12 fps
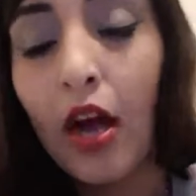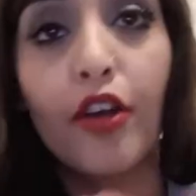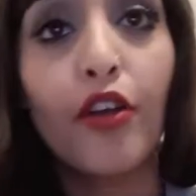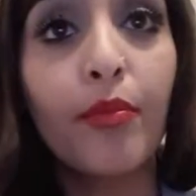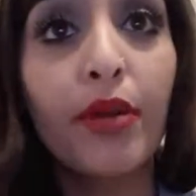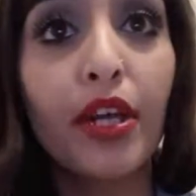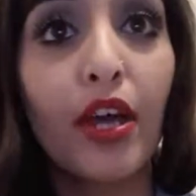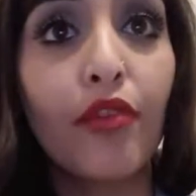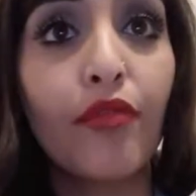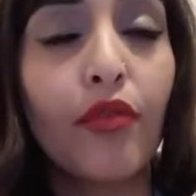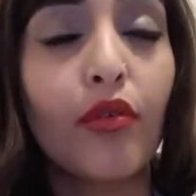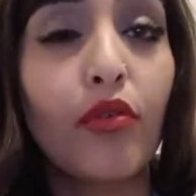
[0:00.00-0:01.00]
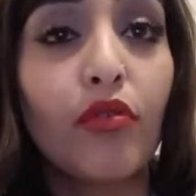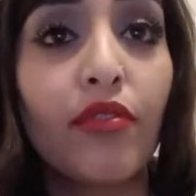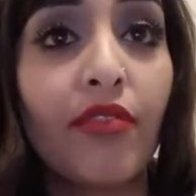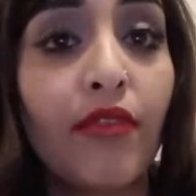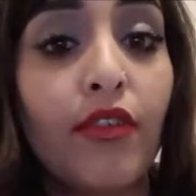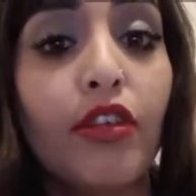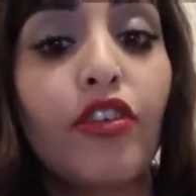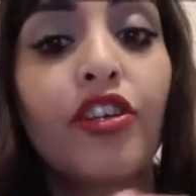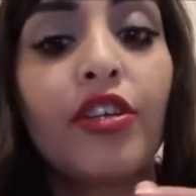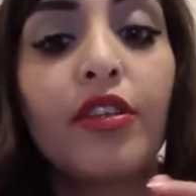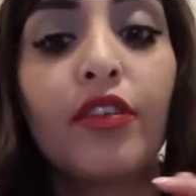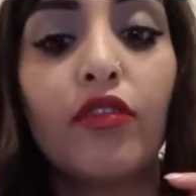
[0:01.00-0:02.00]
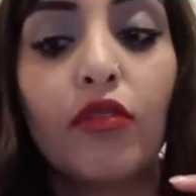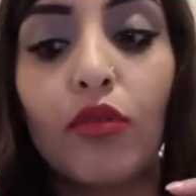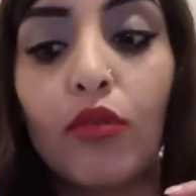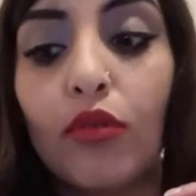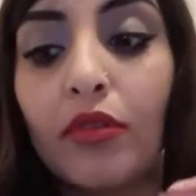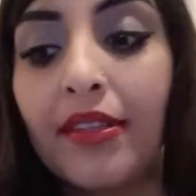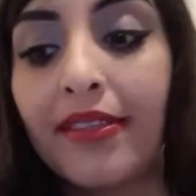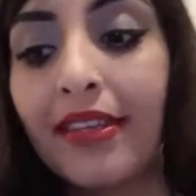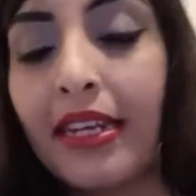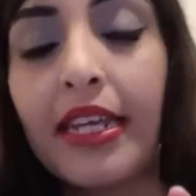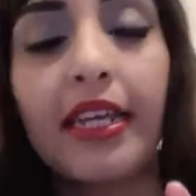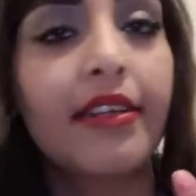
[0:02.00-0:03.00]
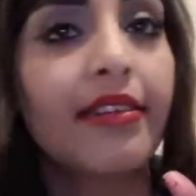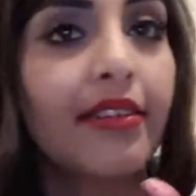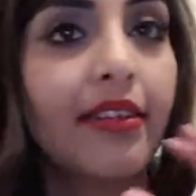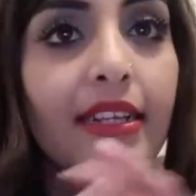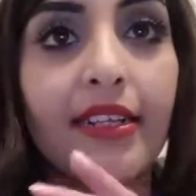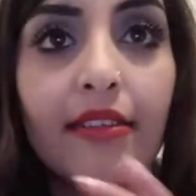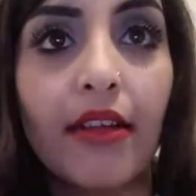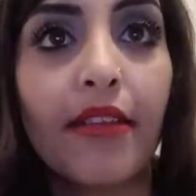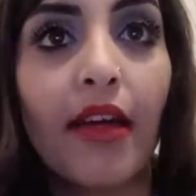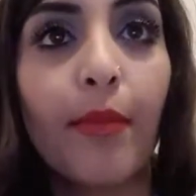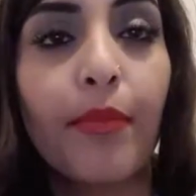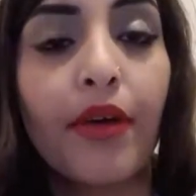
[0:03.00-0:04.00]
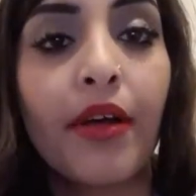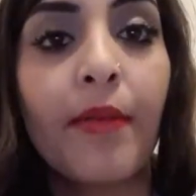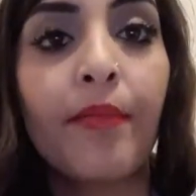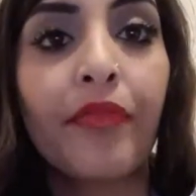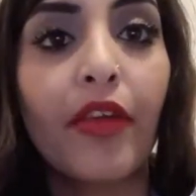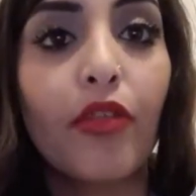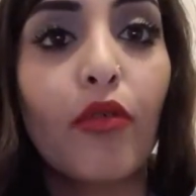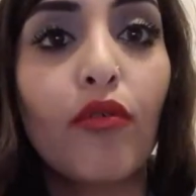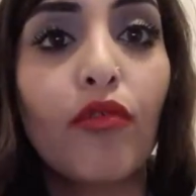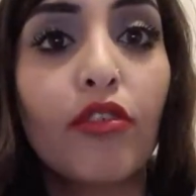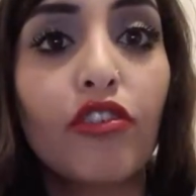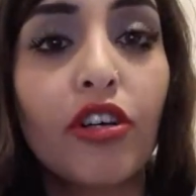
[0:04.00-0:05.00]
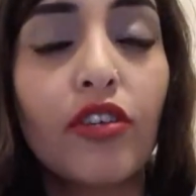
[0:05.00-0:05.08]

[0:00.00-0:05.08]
I normally go for the Revolutions or the Sleeks and things like that, but I thought for a